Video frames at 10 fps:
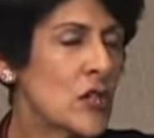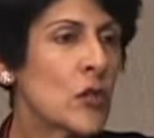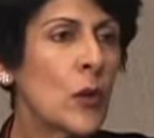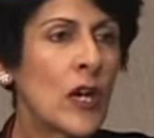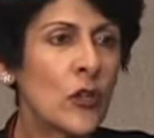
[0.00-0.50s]

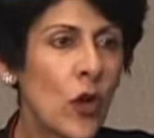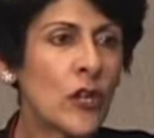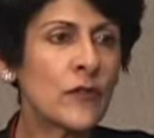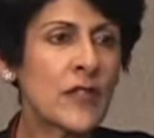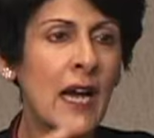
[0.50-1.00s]
So a
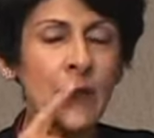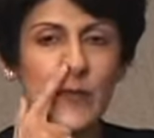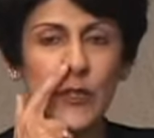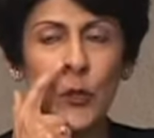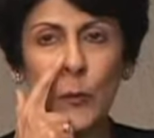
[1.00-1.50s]
lot of
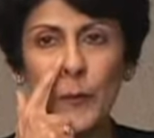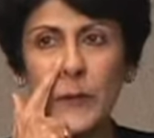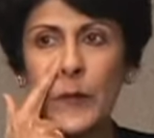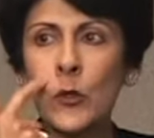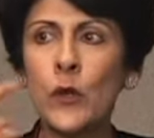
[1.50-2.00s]
times, you know,
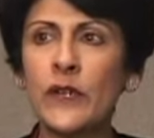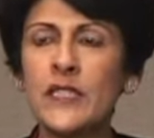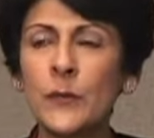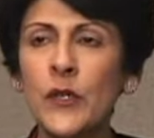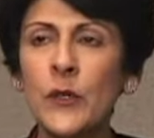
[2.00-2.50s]
people who are
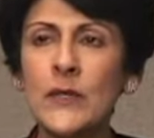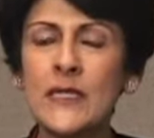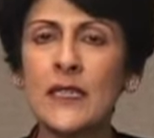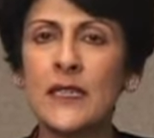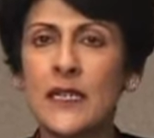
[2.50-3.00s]

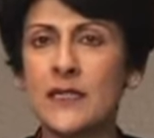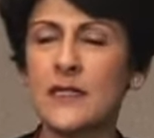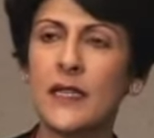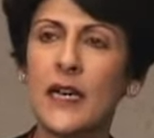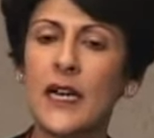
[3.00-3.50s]
experiencing this
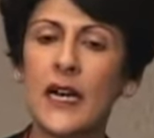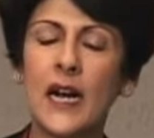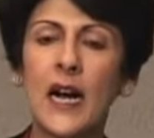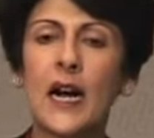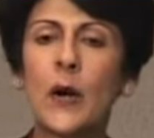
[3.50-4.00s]

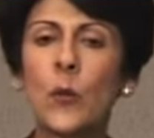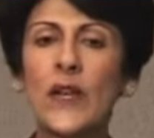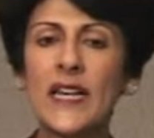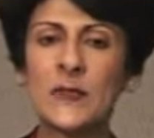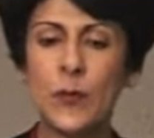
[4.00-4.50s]
uh,
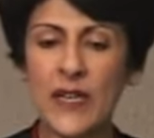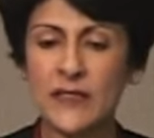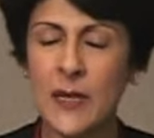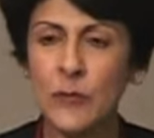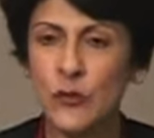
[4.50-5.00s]
will express
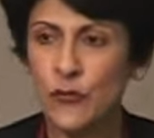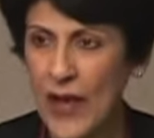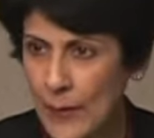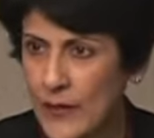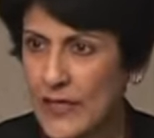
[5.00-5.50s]
them to
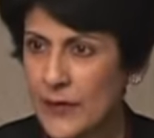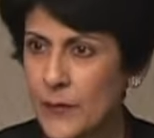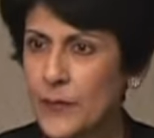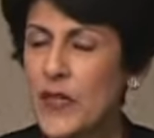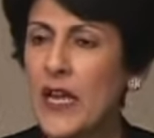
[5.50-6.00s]
family
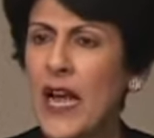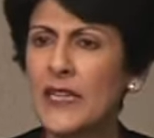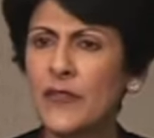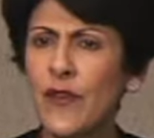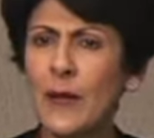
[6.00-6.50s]

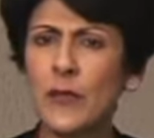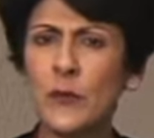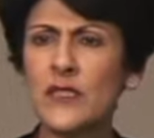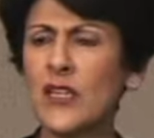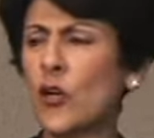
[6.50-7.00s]
and the family
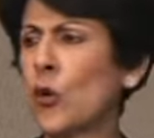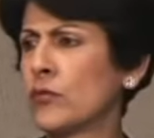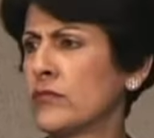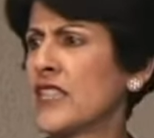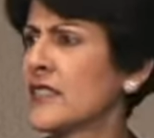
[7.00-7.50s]
will say, oh,
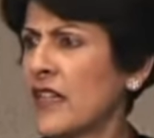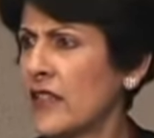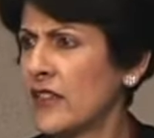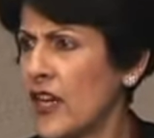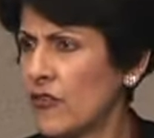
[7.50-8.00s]
there's
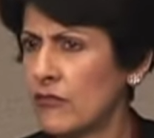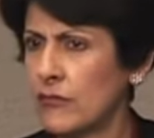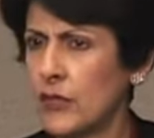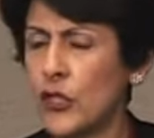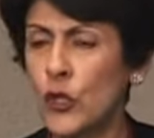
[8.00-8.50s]
nothing there.
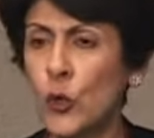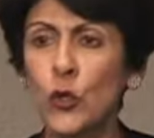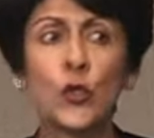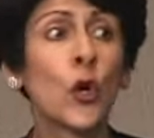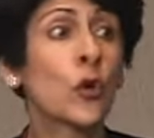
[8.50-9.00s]
You know,
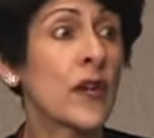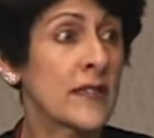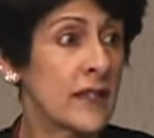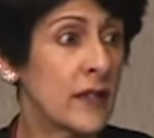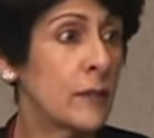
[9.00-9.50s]
you're
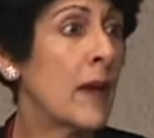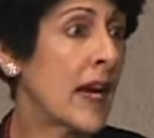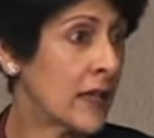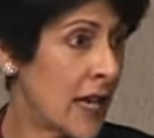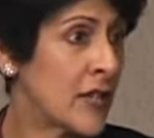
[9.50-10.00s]
crazy.
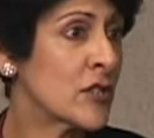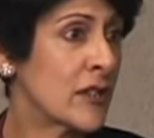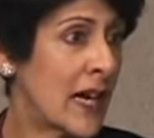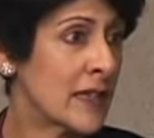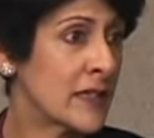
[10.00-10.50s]
Back again to
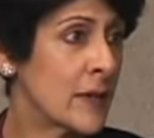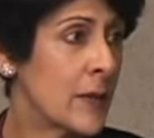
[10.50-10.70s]
that.